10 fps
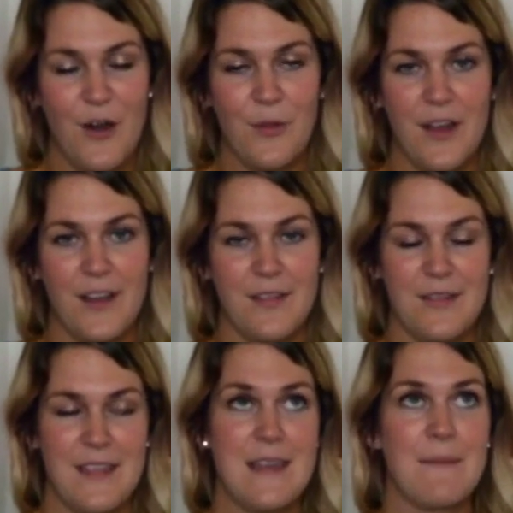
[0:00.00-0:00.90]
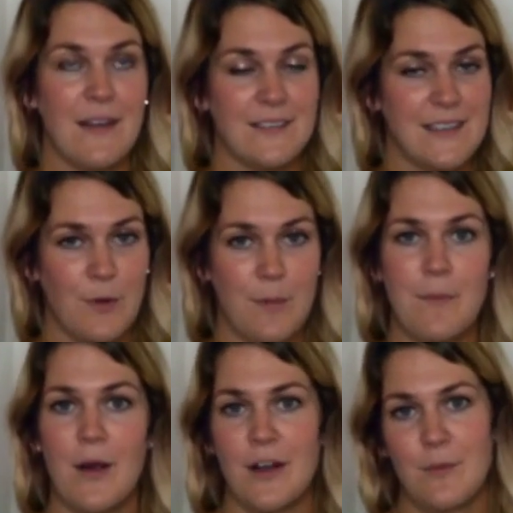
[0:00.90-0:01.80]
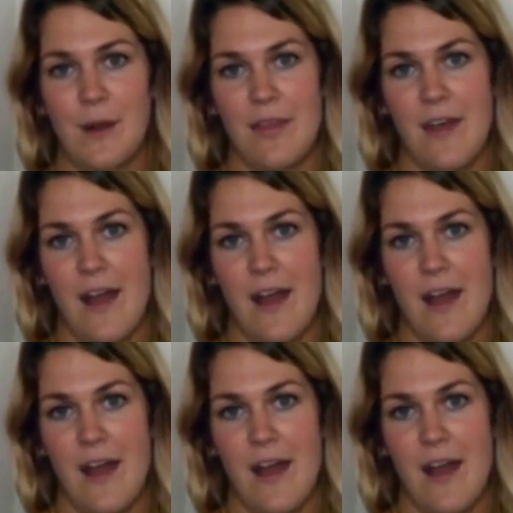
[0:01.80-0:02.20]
all the emails that we're bombarded with